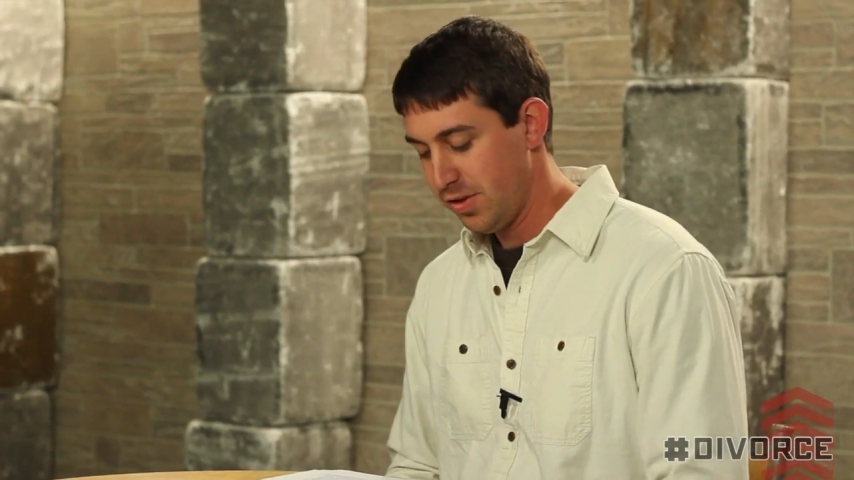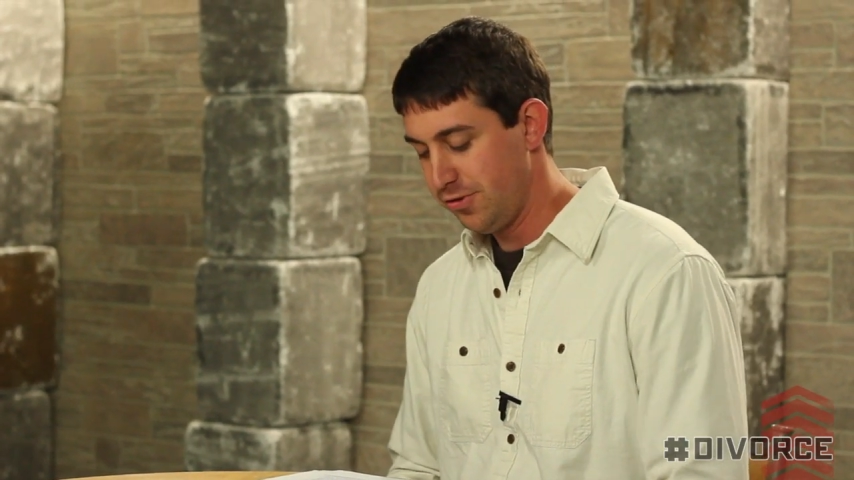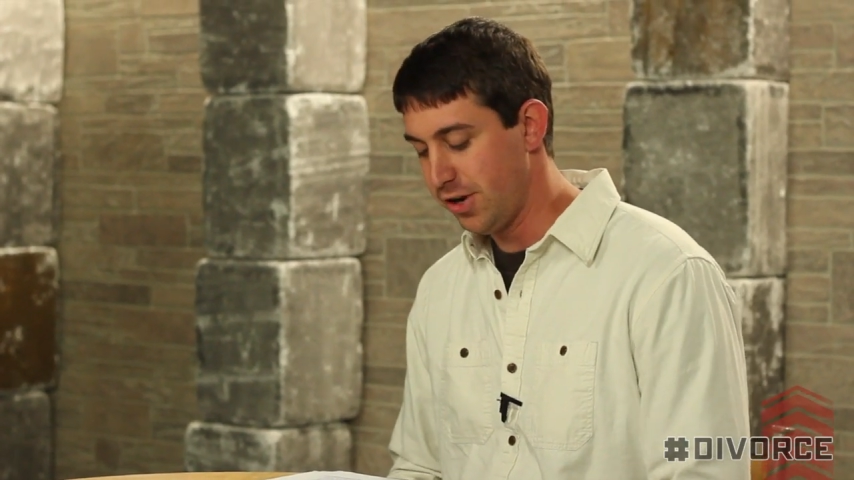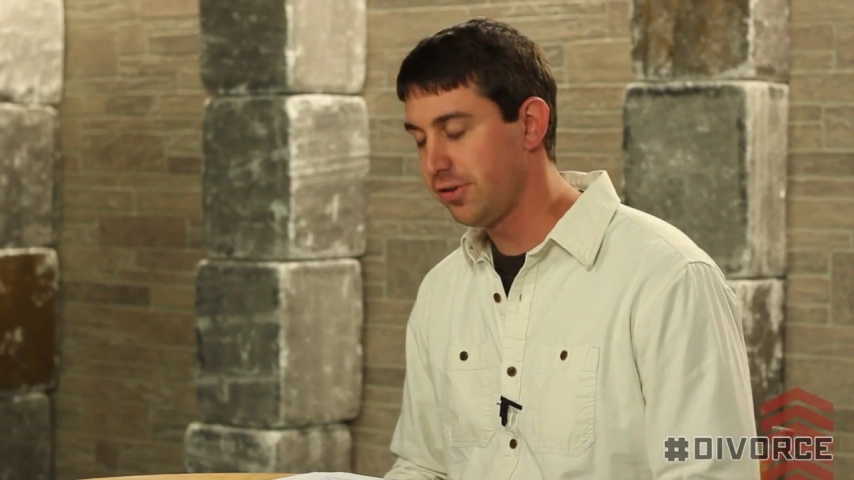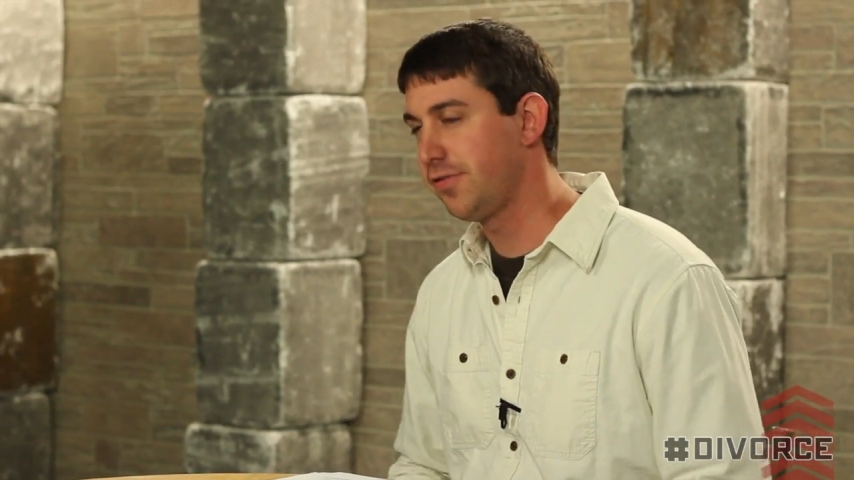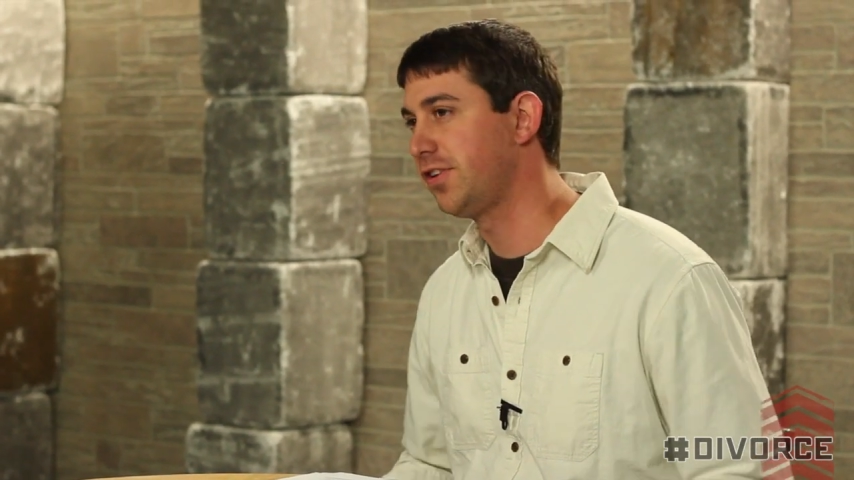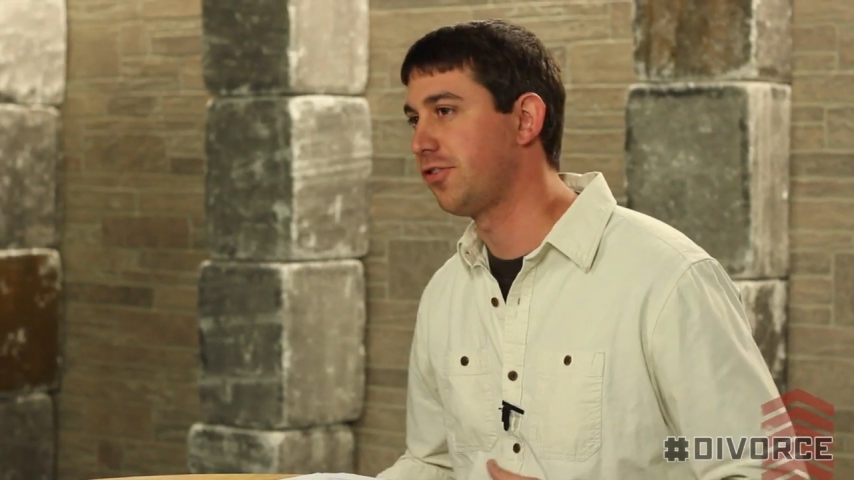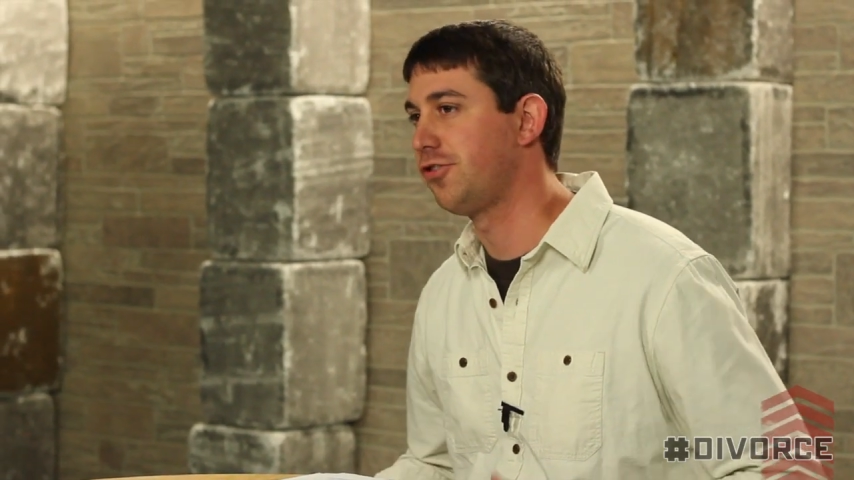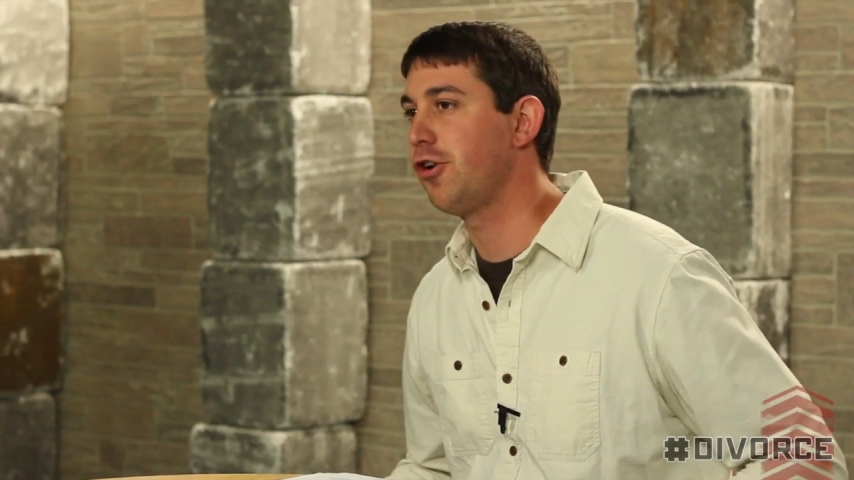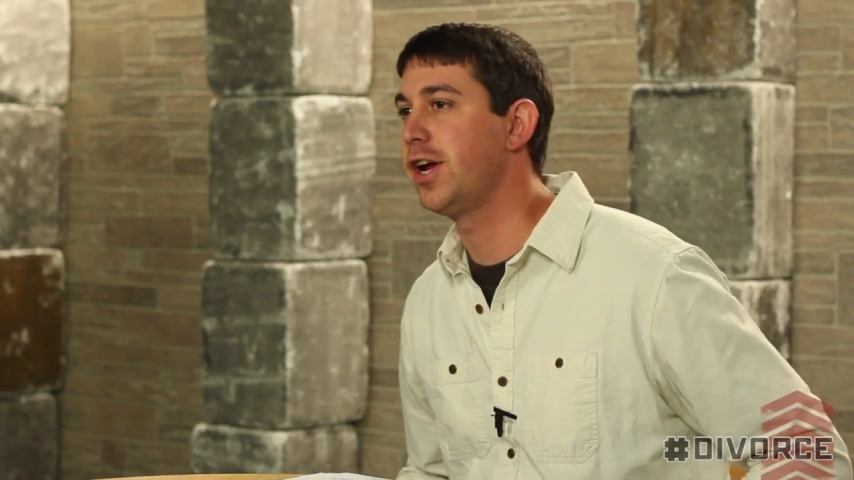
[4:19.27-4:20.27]
Joseph is
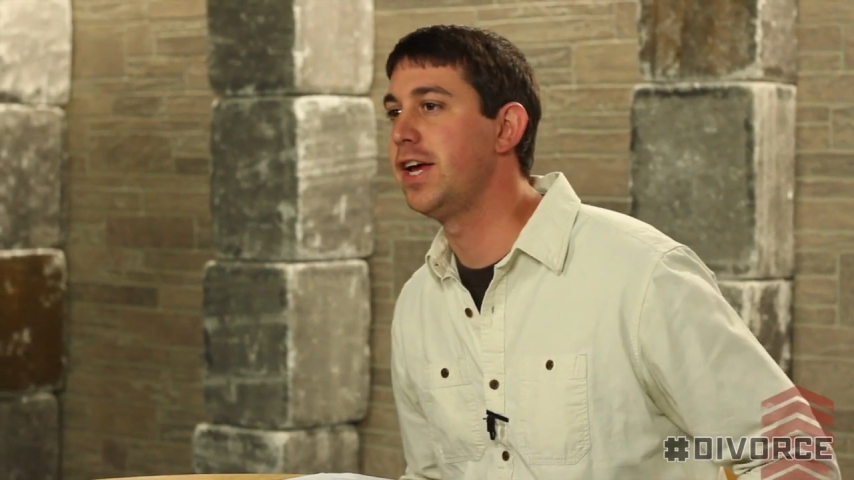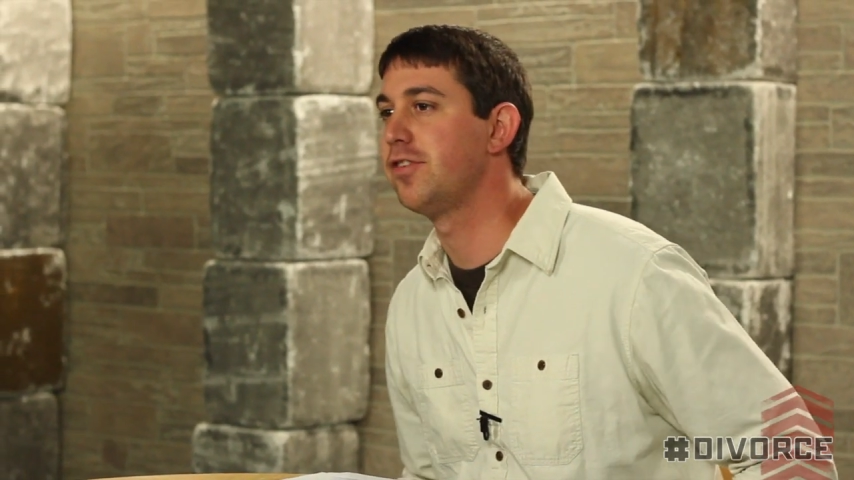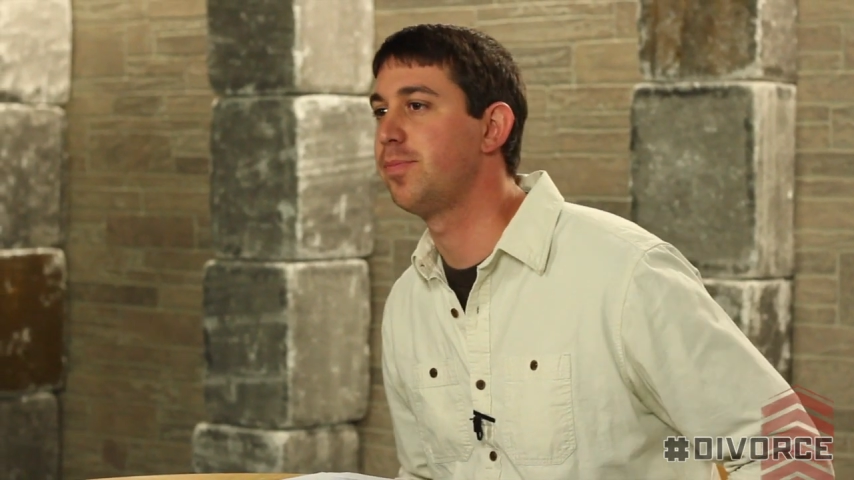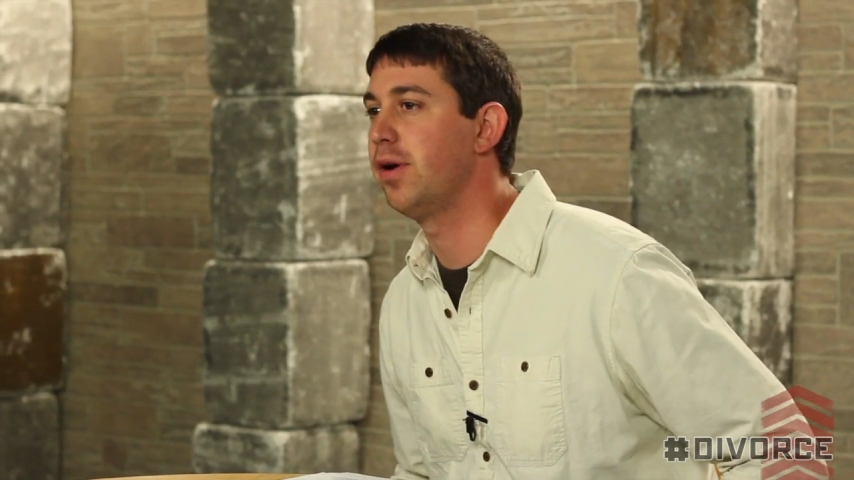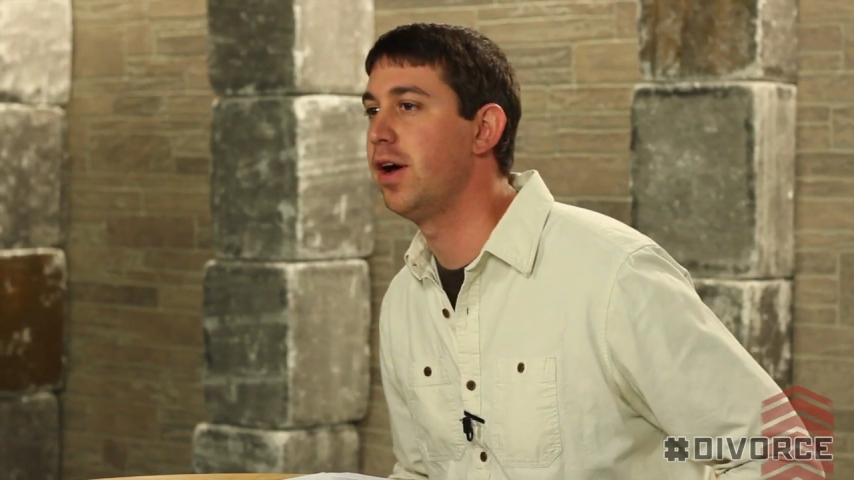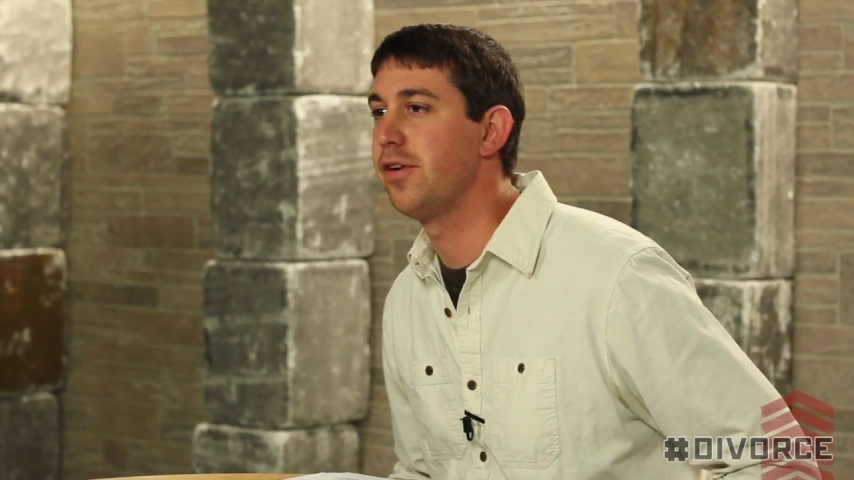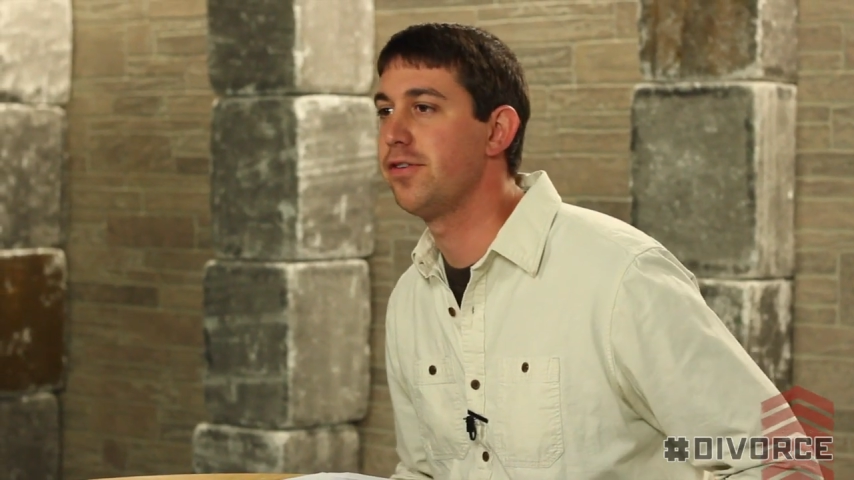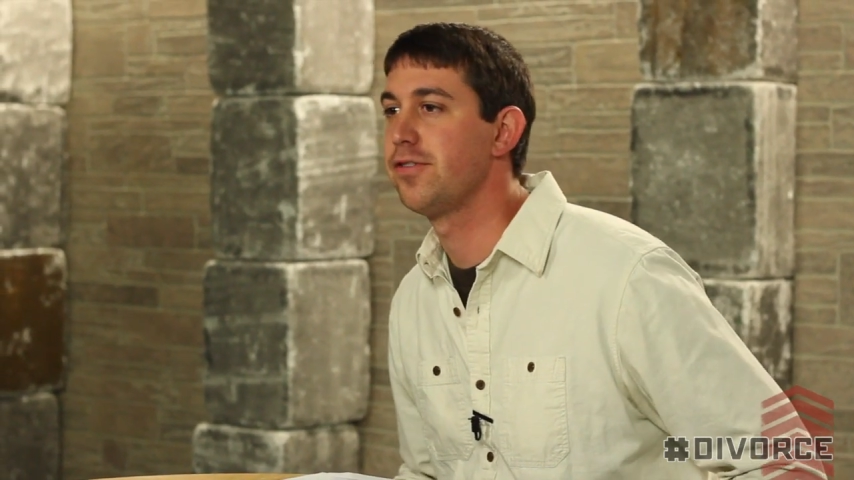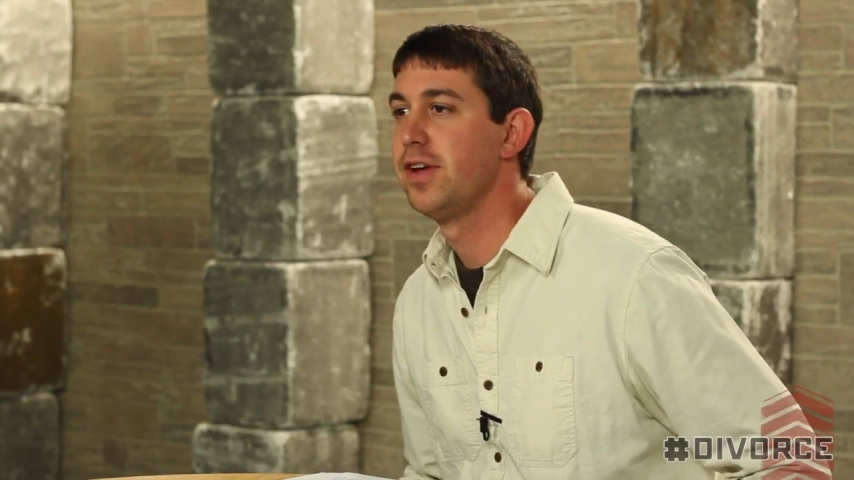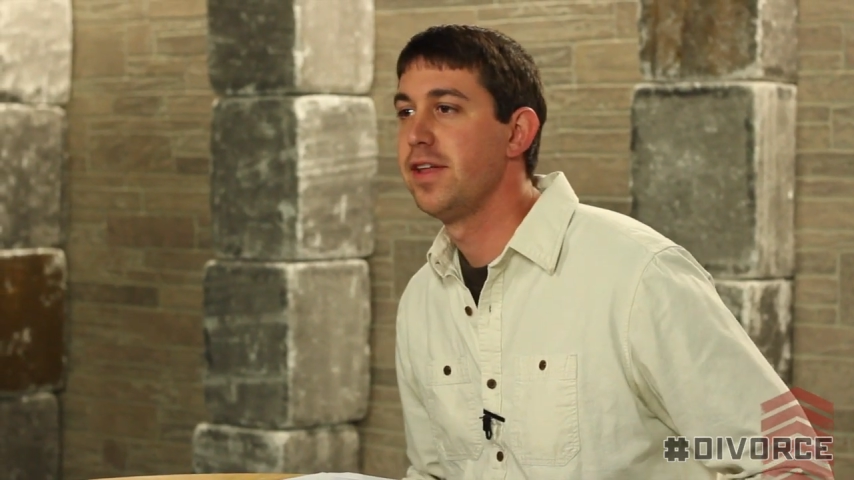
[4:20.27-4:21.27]
assuring his
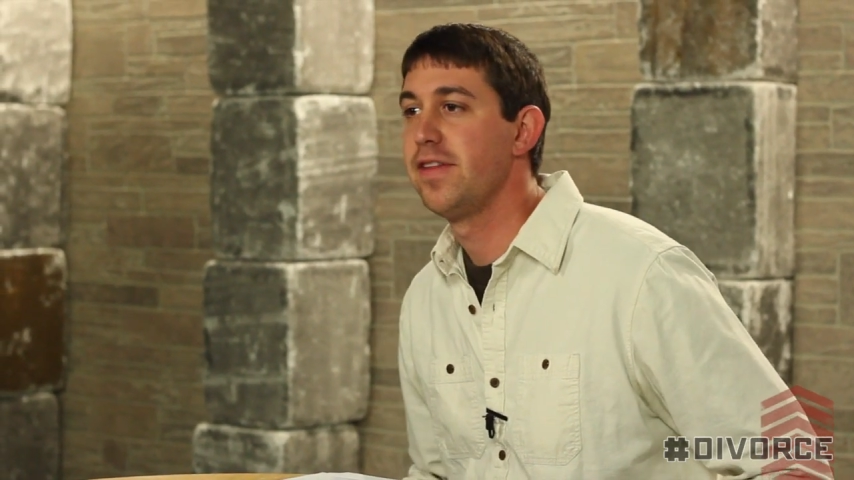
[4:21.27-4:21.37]
brothers